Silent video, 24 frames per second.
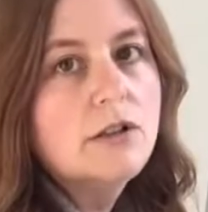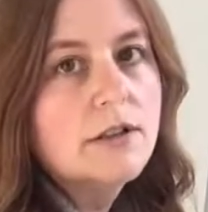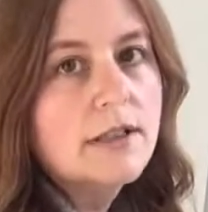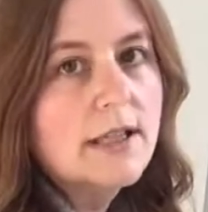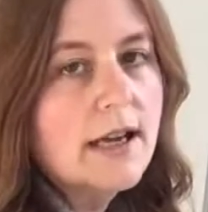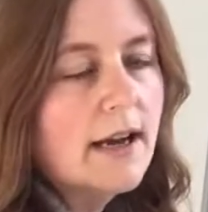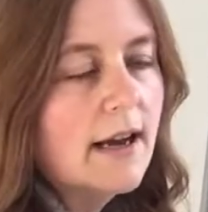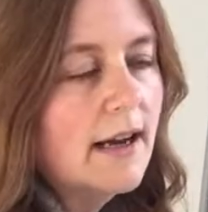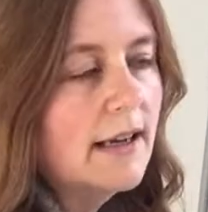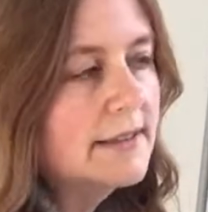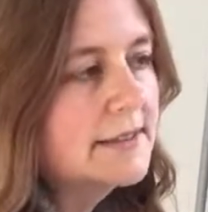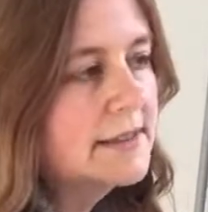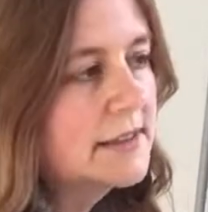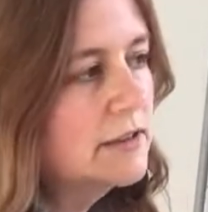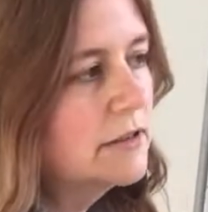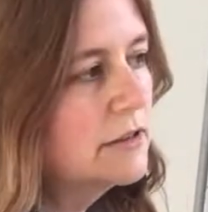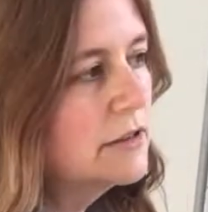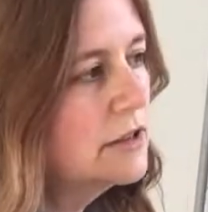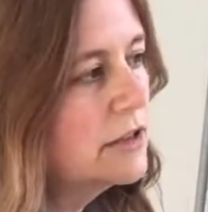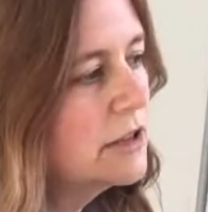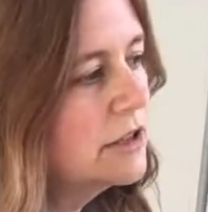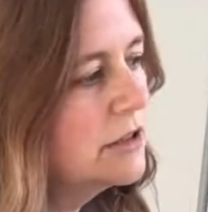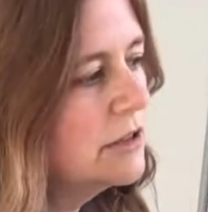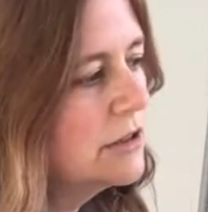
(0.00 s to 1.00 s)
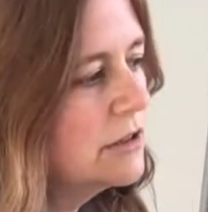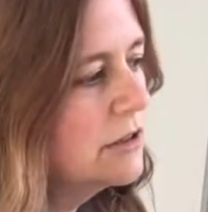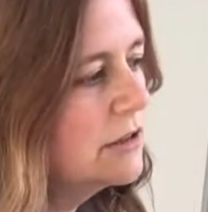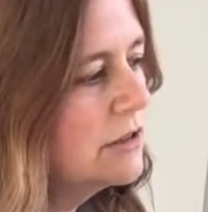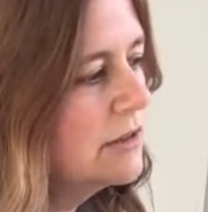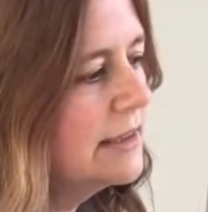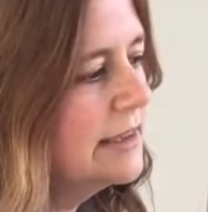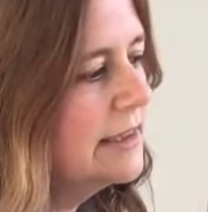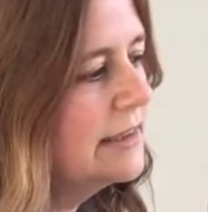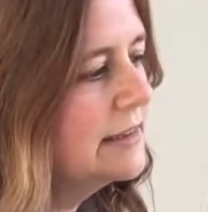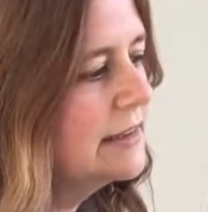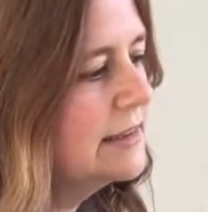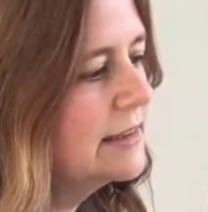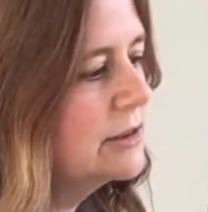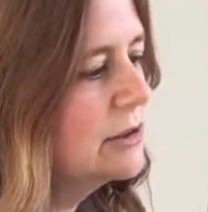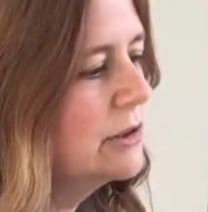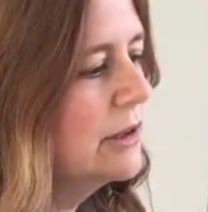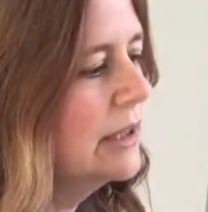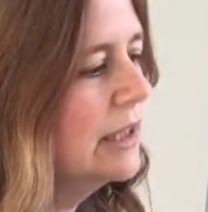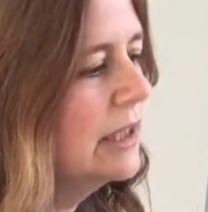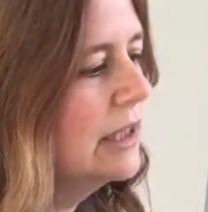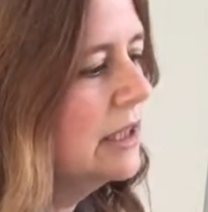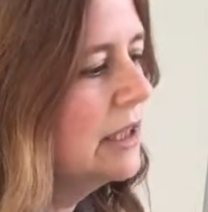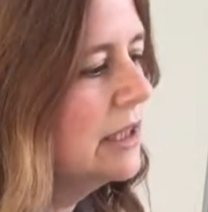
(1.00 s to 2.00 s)
task on the to-do list or
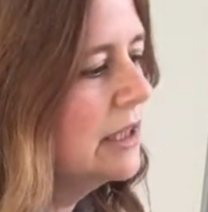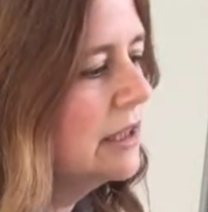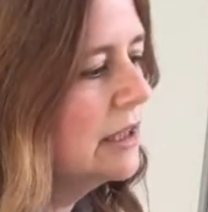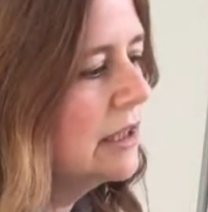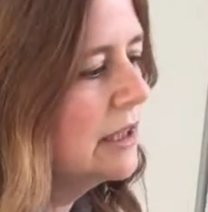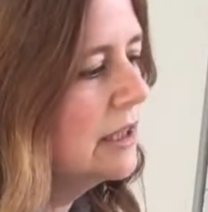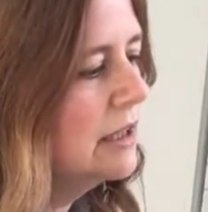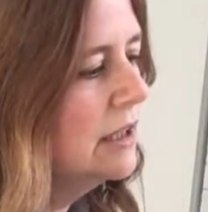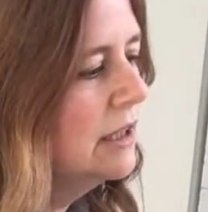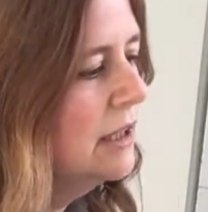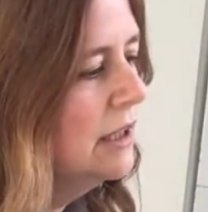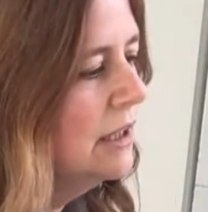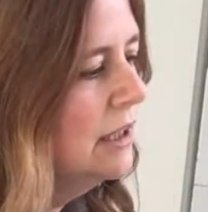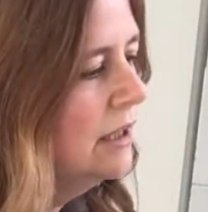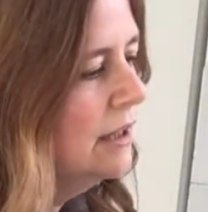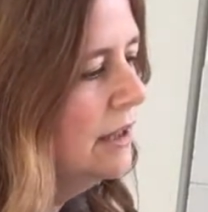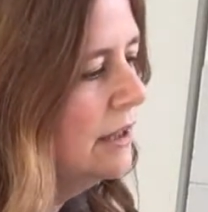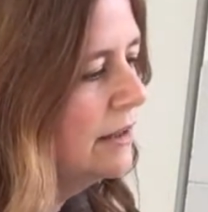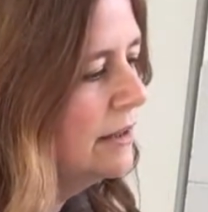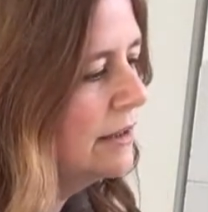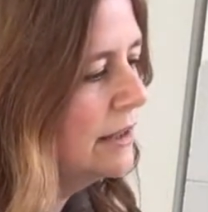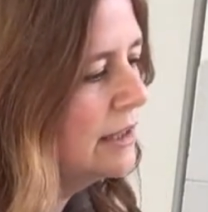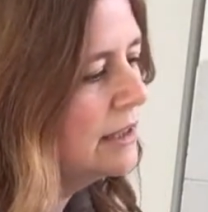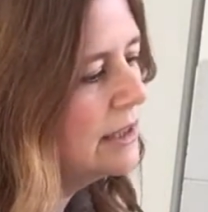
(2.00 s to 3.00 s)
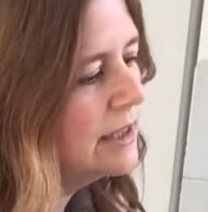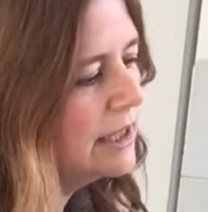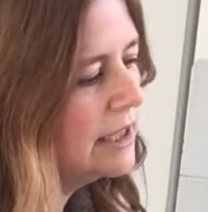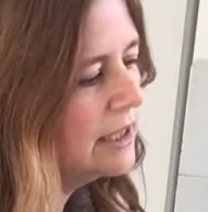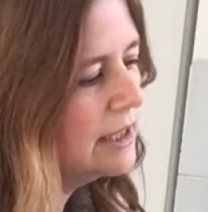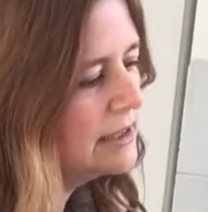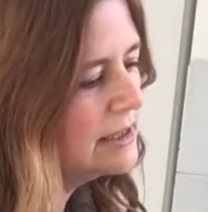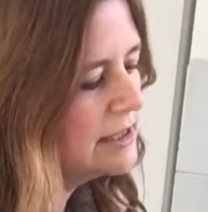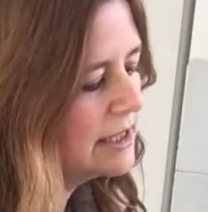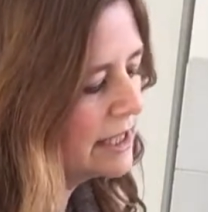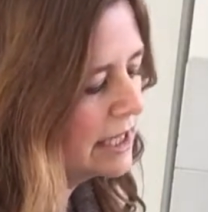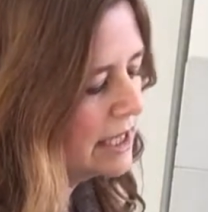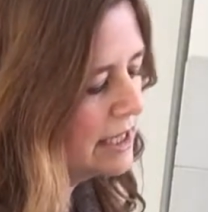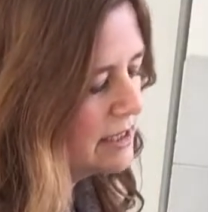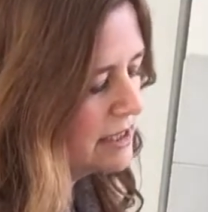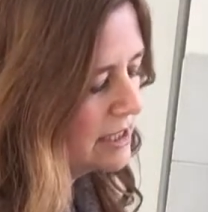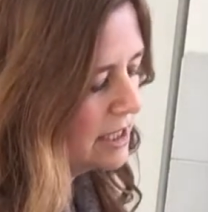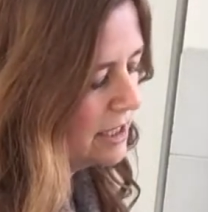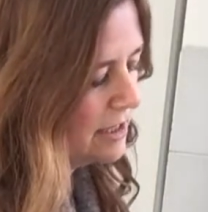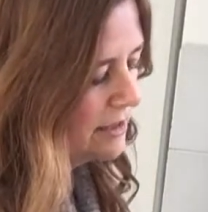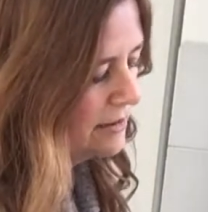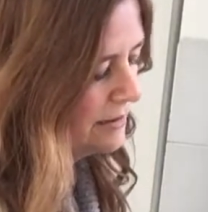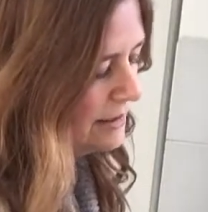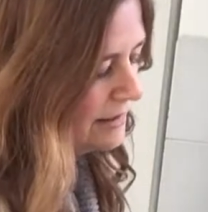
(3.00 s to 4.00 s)
anything that needed to get
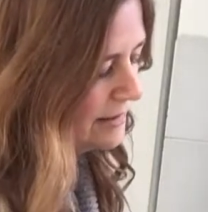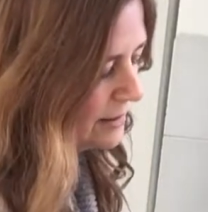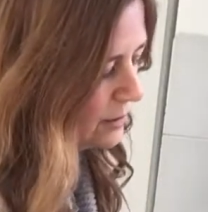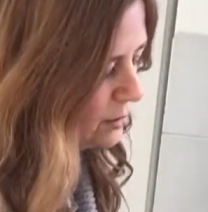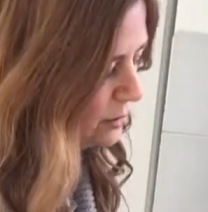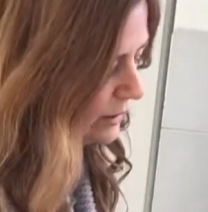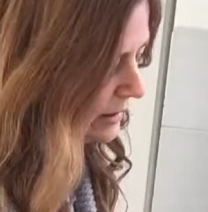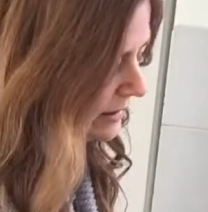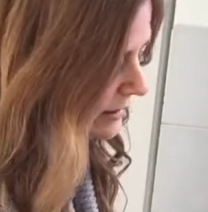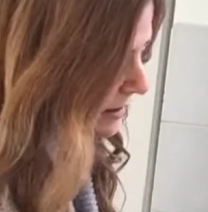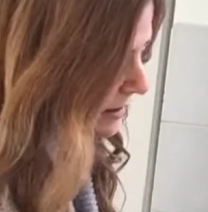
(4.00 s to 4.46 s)
done, there's always